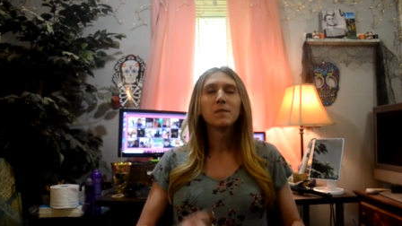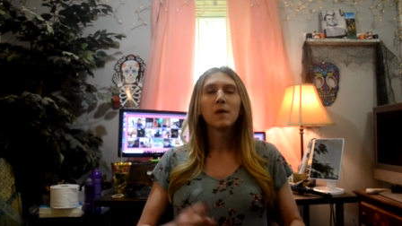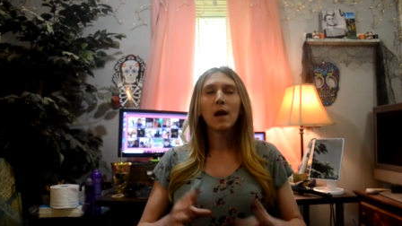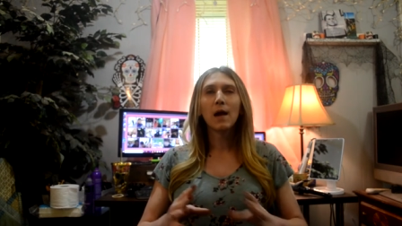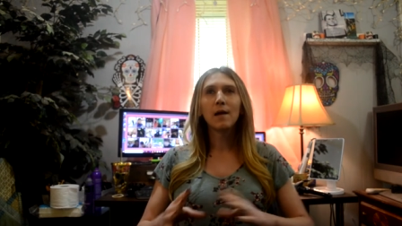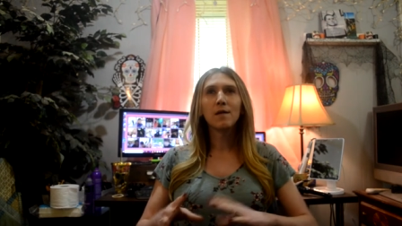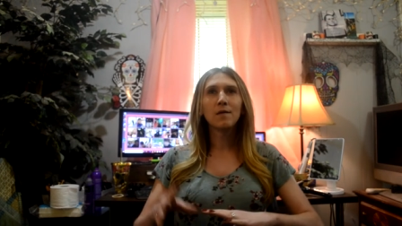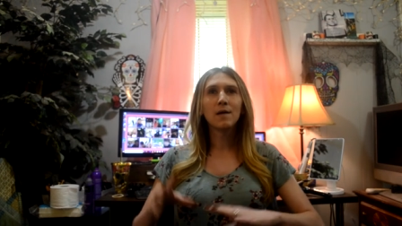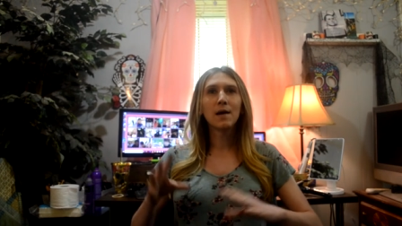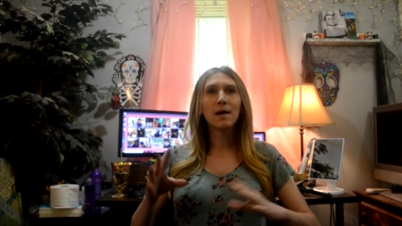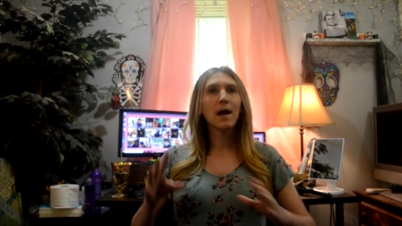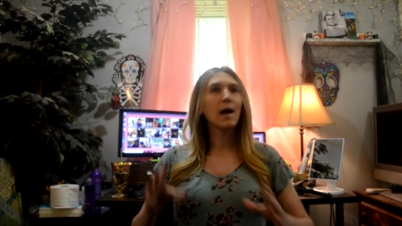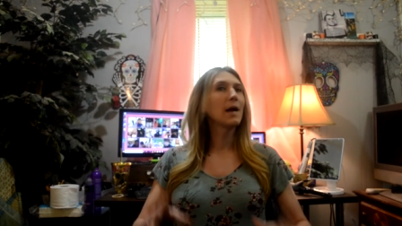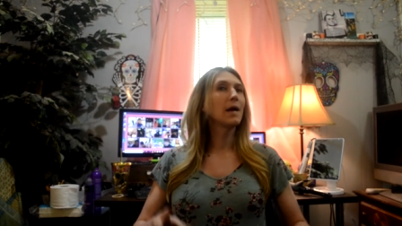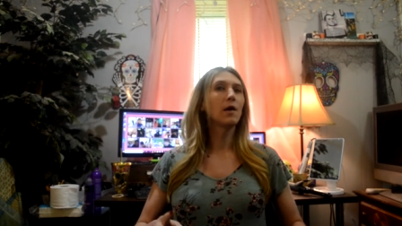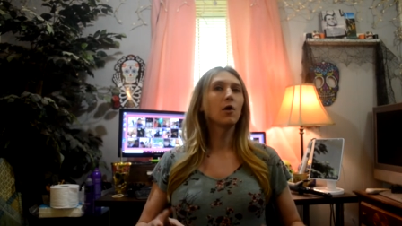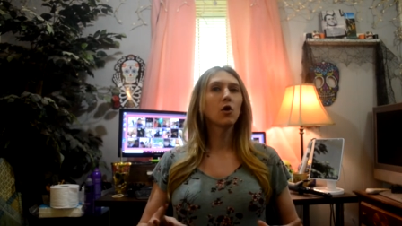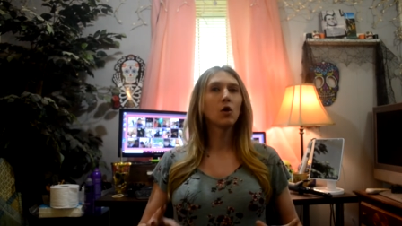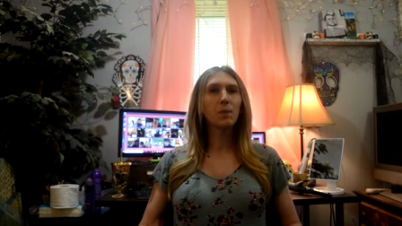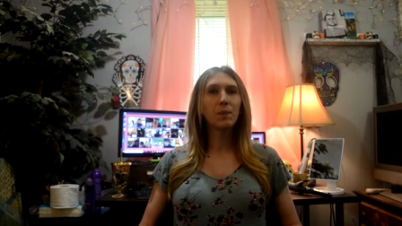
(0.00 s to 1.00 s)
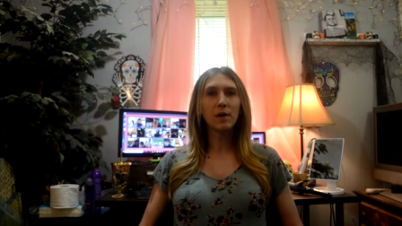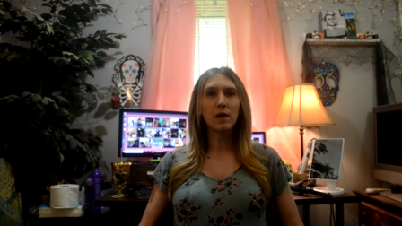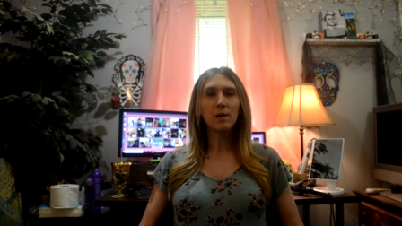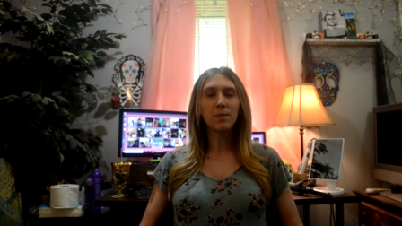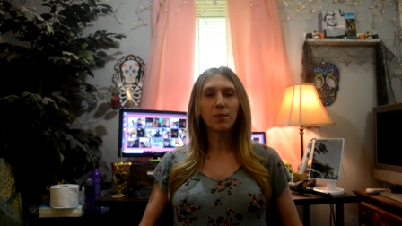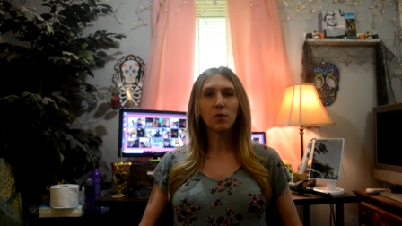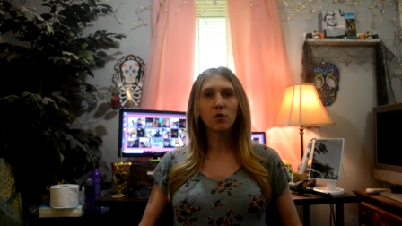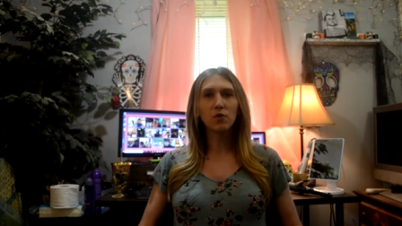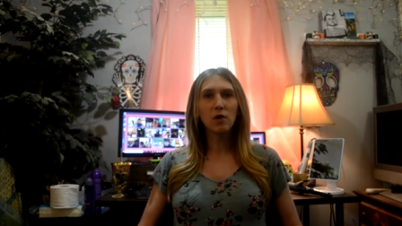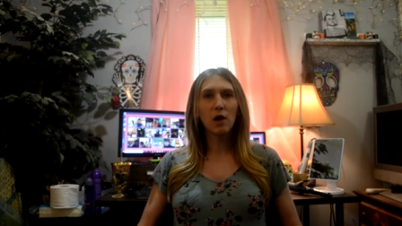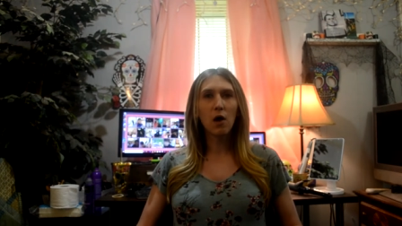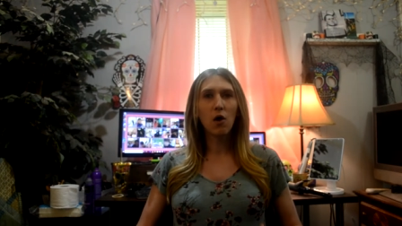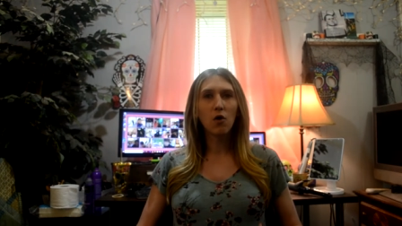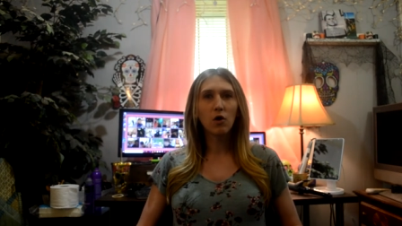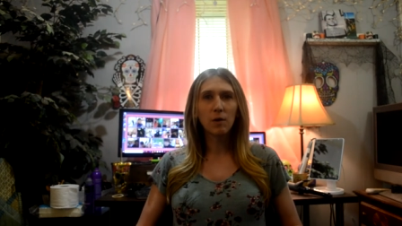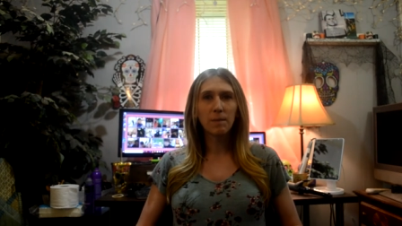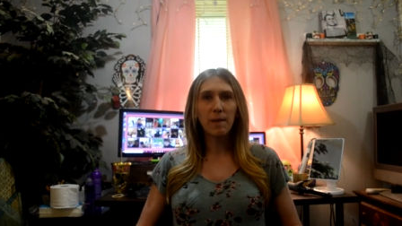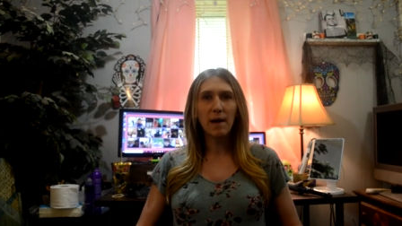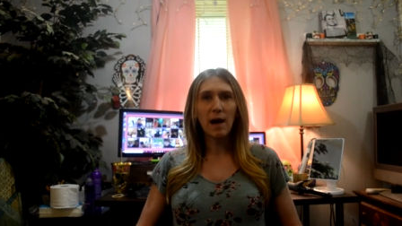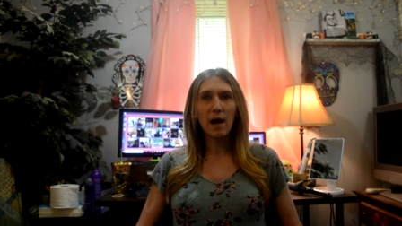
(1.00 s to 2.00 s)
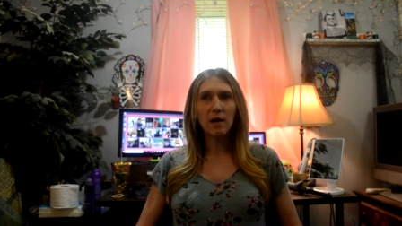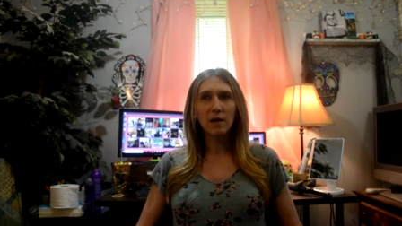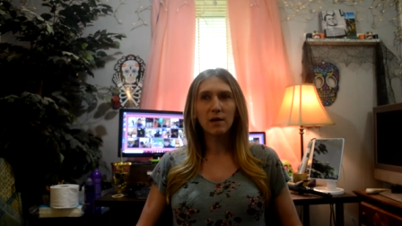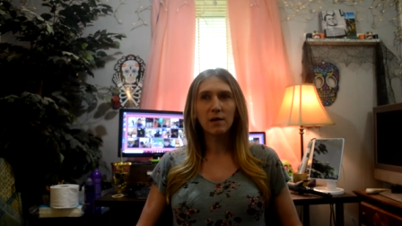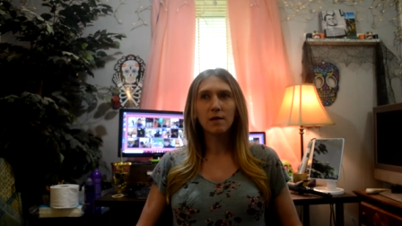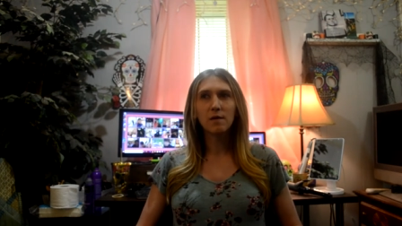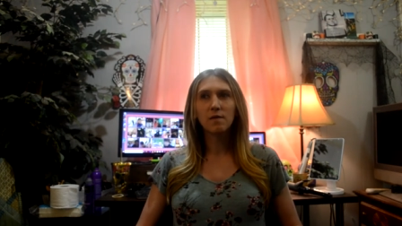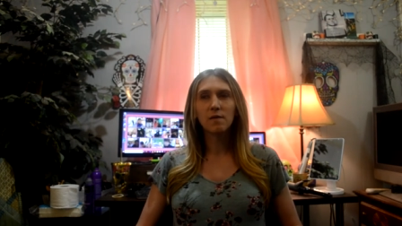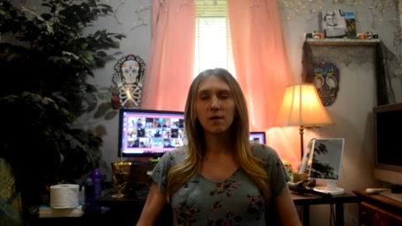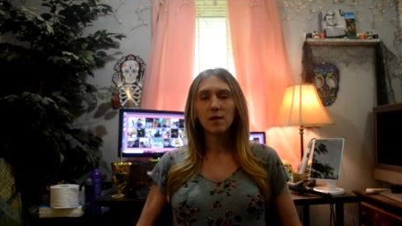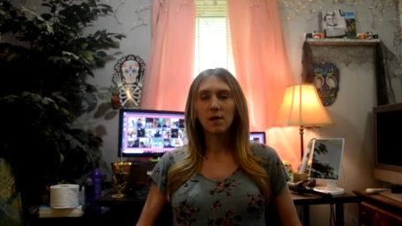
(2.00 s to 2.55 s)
and yet I hear people talk about it